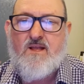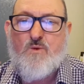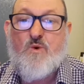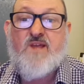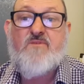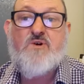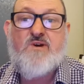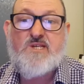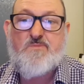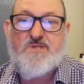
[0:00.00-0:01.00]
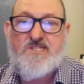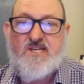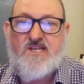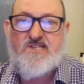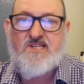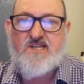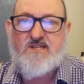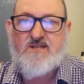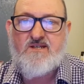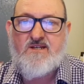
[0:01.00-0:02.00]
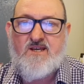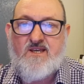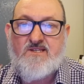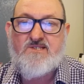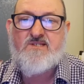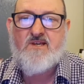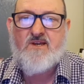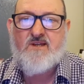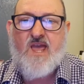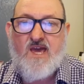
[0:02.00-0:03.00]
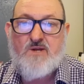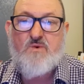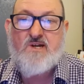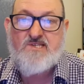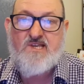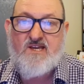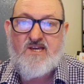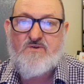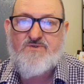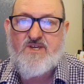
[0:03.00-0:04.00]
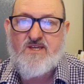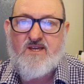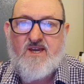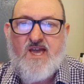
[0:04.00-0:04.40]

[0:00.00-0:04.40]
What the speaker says: Whatever your expertise in is, how do I stay healthy?